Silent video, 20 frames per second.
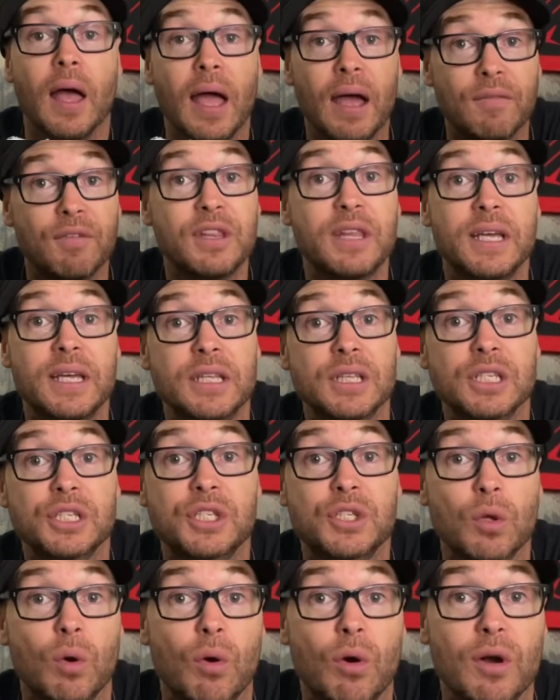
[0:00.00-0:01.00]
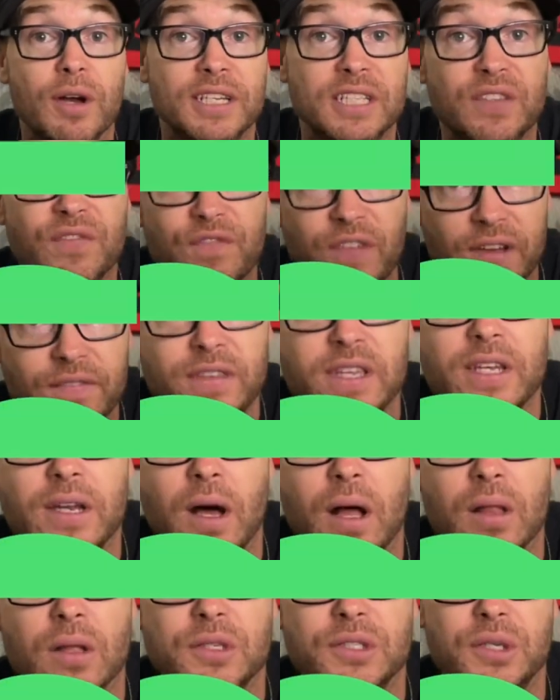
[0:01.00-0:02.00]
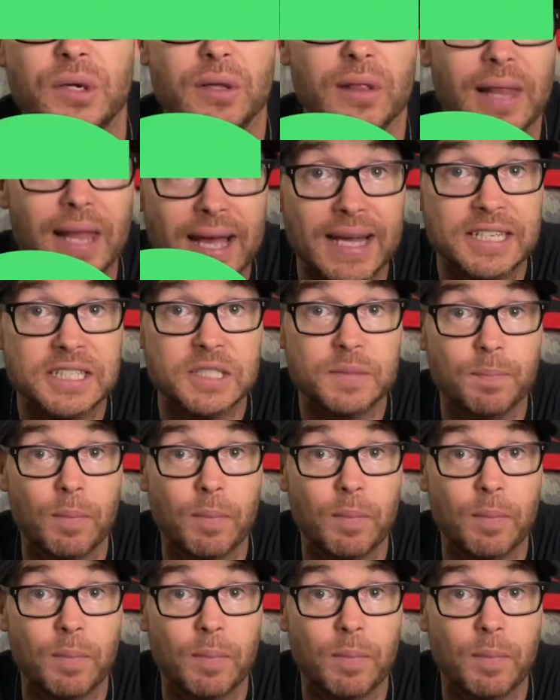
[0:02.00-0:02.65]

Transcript: Everything in the store is $50 or less,